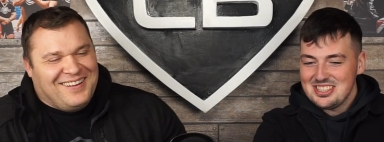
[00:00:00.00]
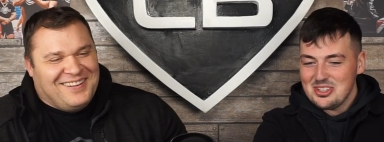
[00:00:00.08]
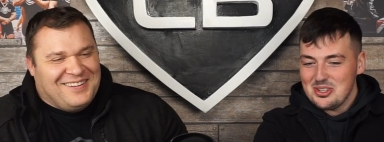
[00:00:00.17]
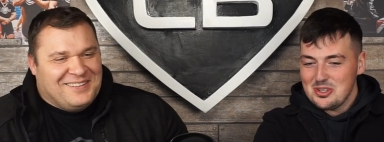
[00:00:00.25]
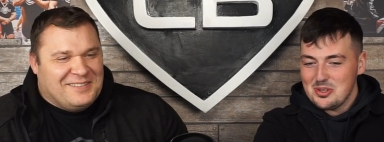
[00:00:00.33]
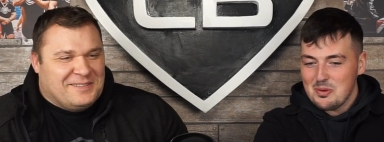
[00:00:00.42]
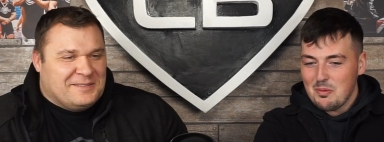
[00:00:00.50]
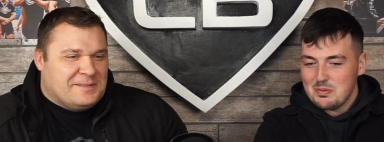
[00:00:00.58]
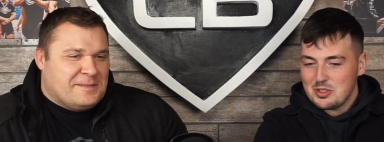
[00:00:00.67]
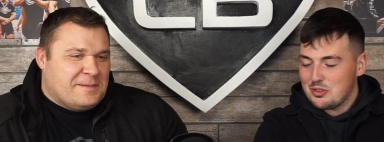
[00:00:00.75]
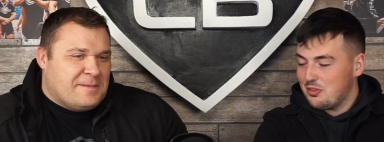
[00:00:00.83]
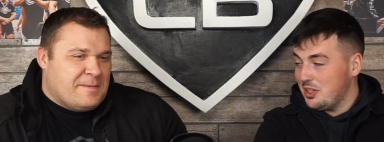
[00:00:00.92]
Speaker 1: so
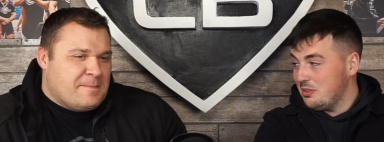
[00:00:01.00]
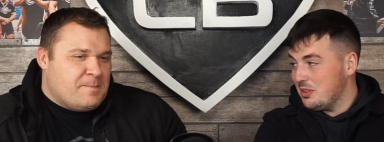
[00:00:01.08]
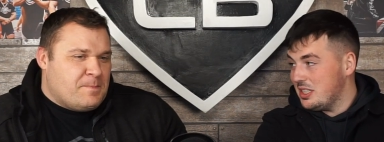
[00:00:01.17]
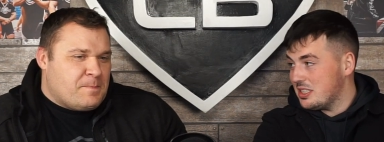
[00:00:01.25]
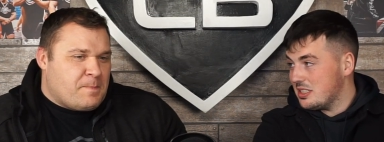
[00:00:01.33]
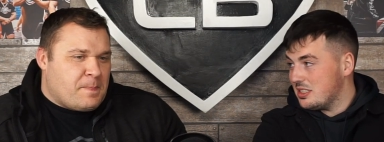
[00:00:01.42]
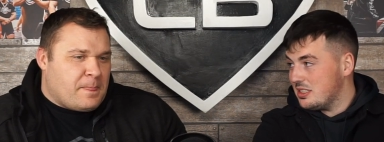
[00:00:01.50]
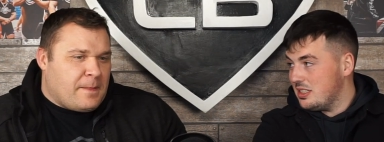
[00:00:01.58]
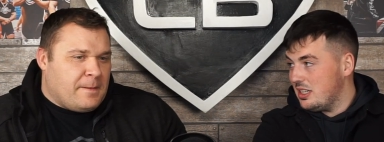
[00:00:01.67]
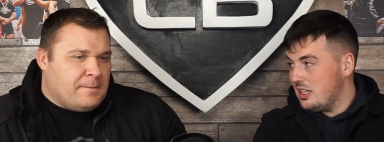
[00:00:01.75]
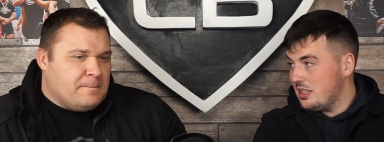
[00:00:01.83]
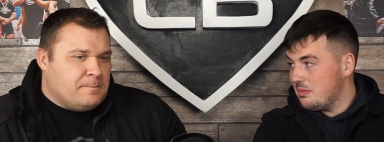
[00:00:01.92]
there's five weights,
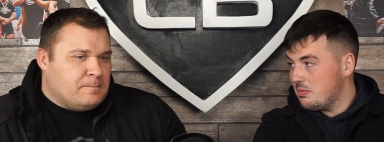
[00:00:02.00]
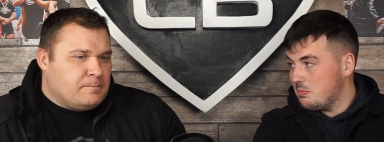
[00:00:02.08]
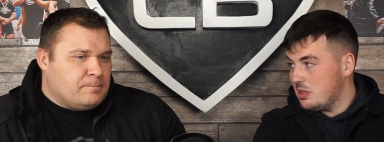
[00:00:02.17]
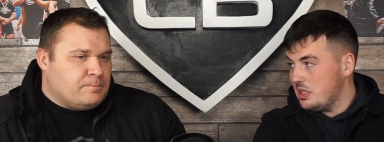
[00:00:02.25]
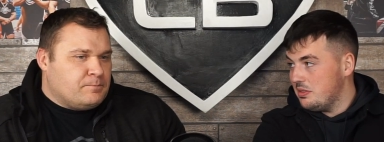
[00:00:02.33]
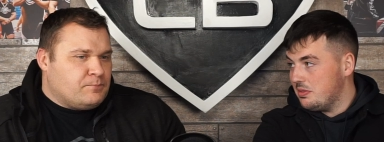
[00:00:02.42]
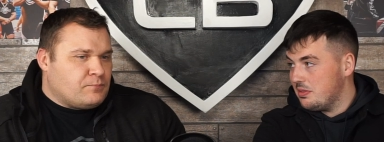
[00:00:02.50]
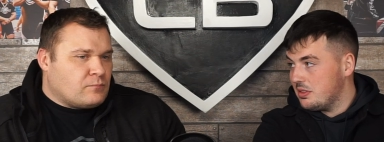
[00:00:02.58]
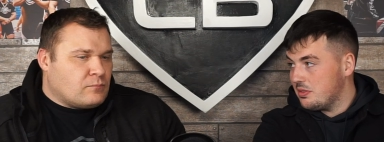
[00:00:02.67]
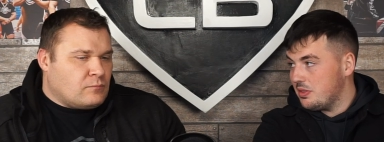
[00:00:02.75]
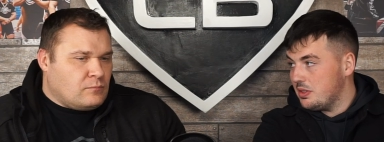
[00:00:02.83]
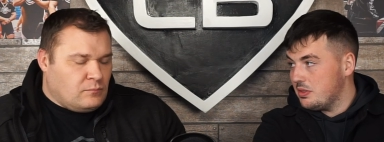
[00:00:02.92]
I believe.
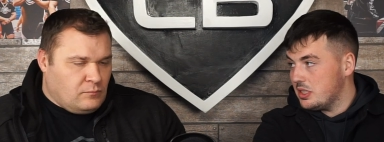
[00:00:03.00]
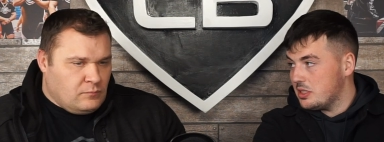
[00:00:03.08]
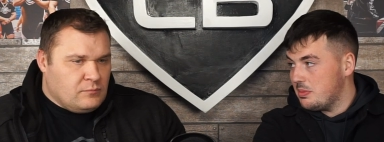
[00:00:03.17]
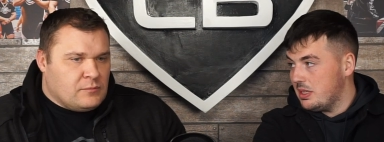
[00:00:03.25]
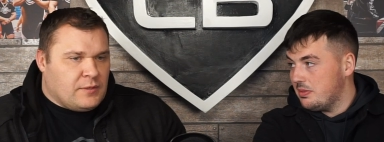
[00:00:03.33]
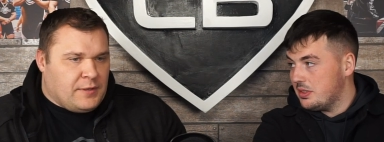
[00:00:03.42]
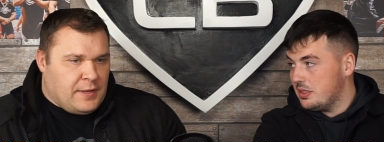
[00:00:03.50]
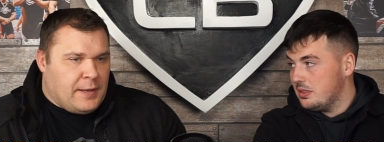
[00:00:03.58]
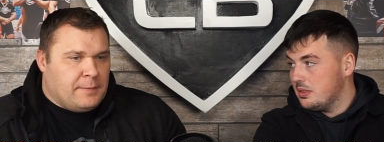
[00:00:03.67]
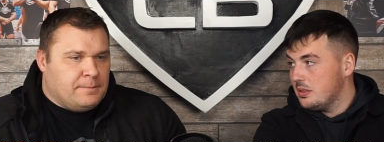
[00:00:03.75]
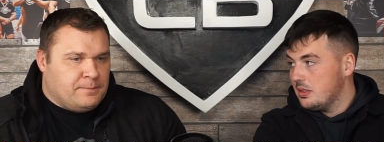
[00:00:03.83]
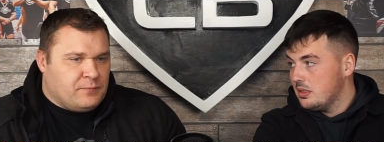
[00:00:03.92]
There's five weights to be lifted.
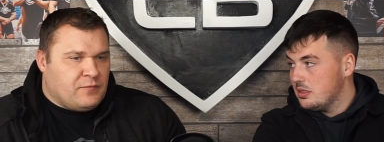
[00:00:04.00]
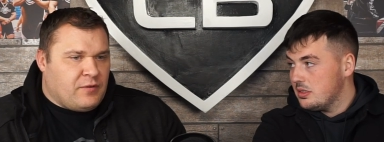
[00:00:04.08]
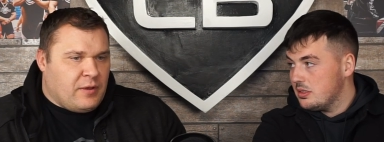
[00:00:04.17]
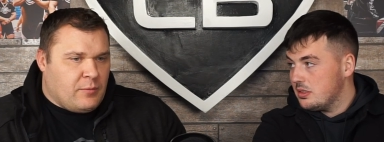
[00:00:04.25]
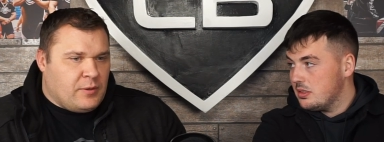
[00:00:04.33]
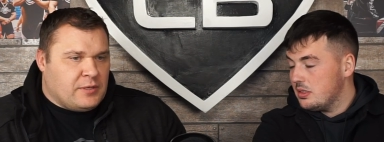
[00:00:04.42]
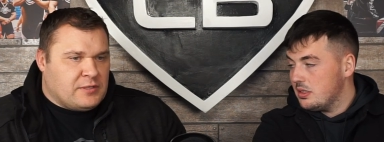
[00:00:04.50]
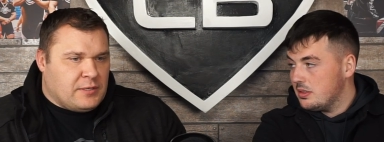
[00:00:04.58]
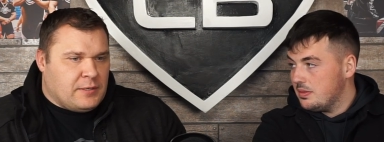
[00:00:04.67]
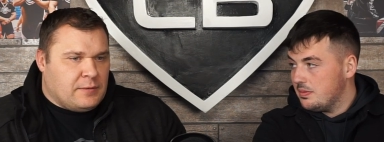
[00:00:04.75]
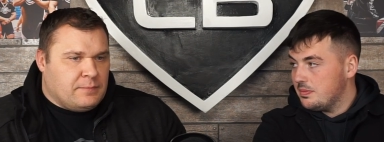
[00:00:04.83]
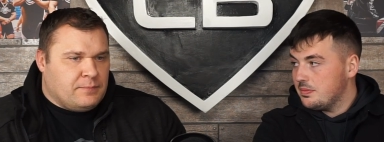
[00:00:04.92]
Yeah,
Speaker 2: five weights.
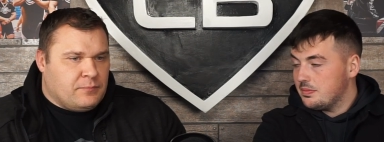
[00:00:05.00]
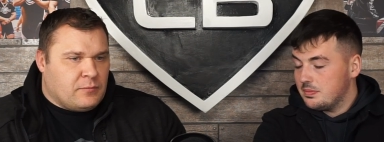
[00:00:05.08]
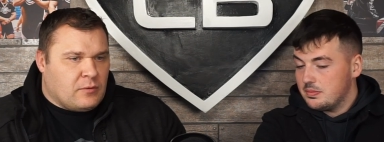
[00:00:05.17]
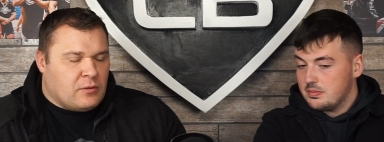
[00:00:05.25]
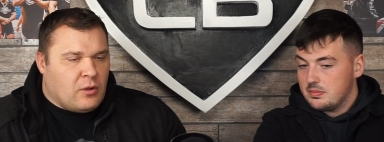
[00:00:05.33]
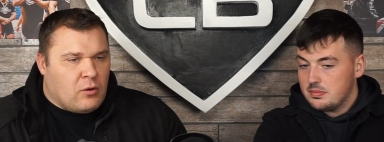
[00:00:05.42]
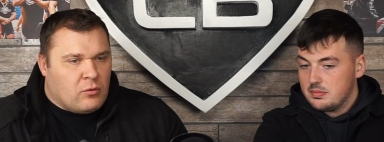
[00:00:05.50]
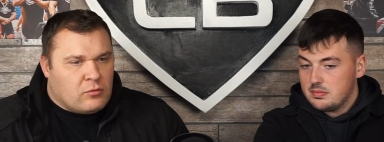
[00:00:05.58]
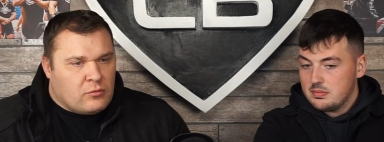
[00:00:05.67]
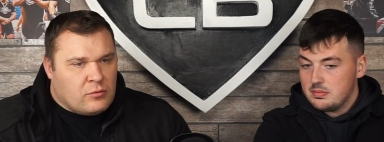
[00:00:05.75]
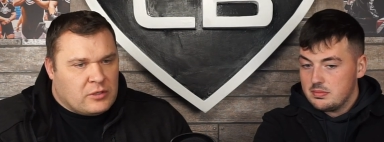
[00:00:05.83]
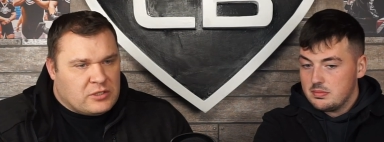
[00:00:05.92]
Yeah. No,
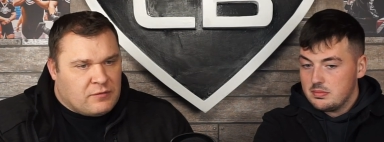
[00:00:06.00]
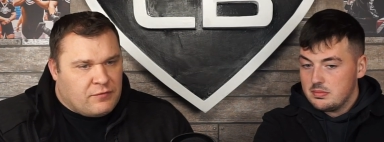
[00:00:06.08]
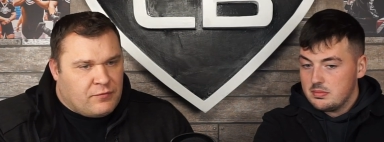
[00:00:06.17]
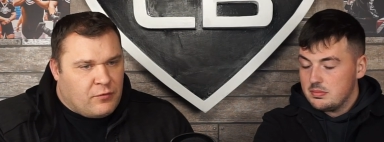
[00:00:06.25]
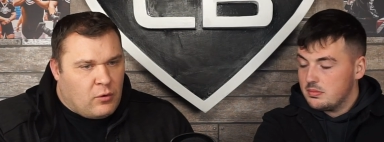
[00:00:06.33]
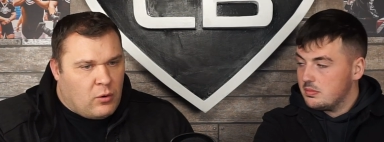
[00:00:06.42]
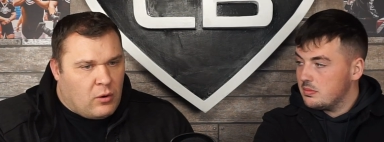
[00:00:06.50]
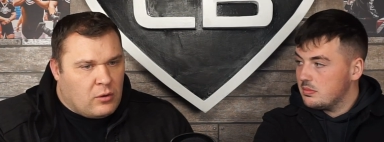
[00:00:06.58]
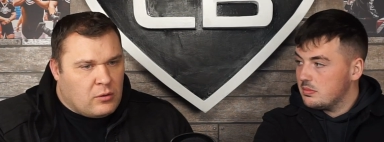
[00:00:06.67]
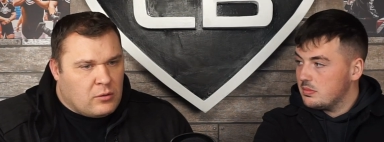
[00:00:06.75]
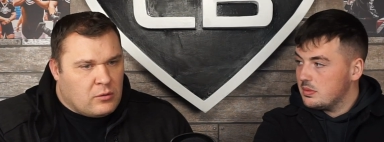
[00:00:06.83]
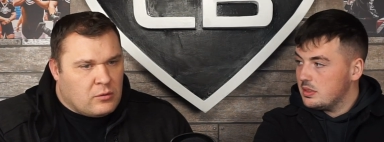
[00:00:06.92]
is it
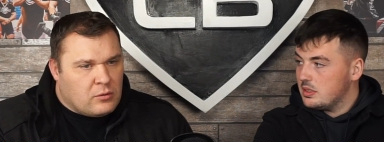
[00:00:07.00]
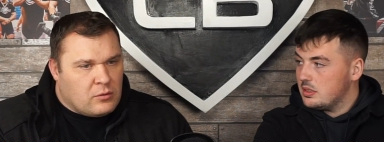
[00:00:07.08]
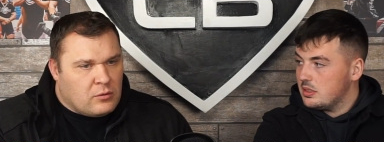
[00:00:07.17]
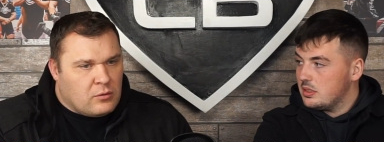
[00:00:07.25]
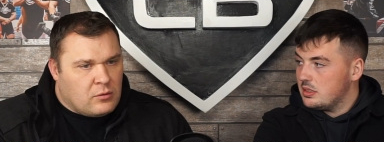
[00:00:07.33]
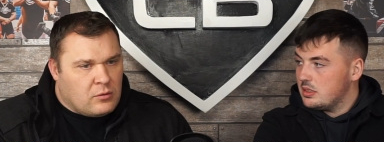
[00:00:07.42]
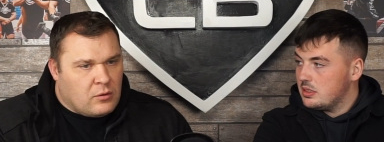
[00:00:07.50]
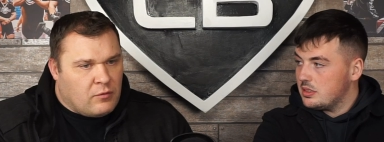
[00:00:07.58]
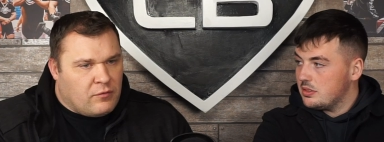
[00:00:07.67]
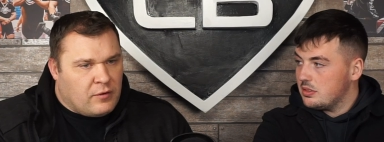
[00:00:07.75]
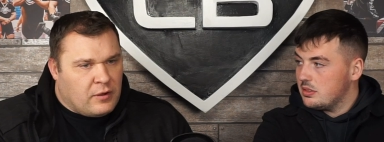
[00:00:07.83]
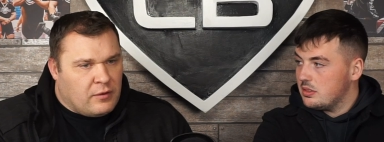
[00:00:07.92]
four
Speaker 1: is
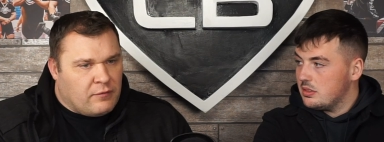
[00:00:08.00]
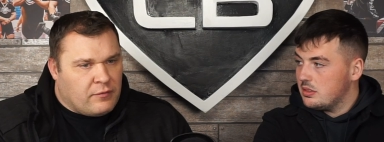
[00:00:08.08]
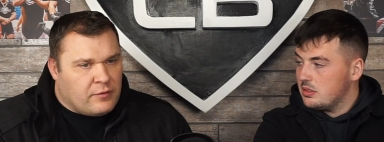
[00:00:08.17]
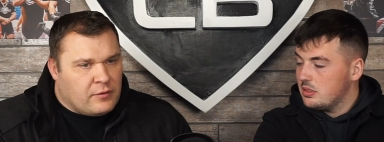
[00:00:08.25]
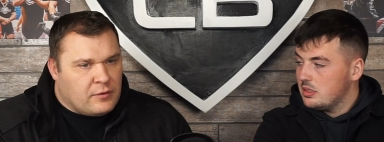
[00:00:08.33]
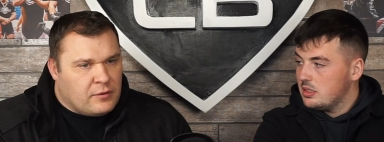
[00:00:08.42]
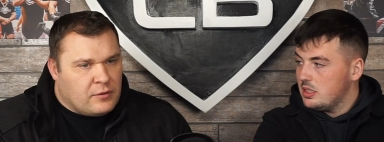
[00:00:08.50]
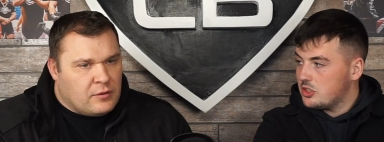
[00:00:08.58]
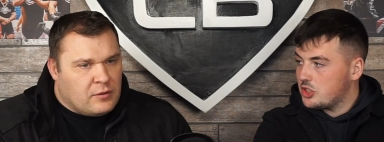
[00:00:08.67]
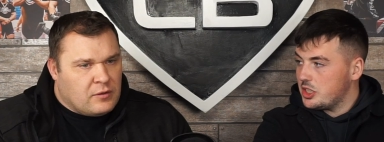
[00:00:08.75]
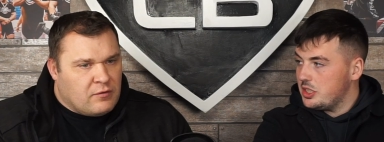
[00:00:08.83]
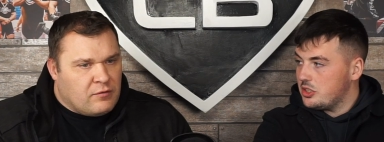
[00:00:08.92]
or it, five? It's
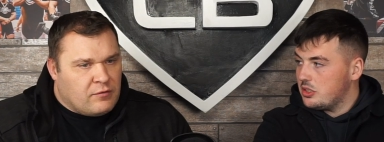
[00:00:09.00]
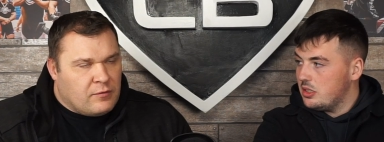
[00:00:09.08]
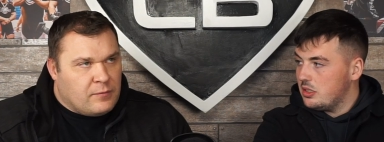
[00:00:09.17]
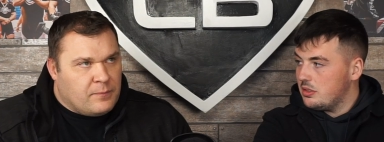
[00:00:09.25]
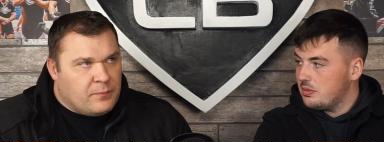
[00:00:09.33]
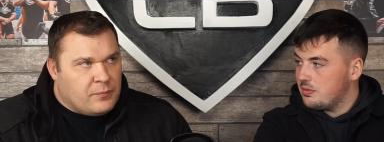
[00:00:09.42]
three. Uh,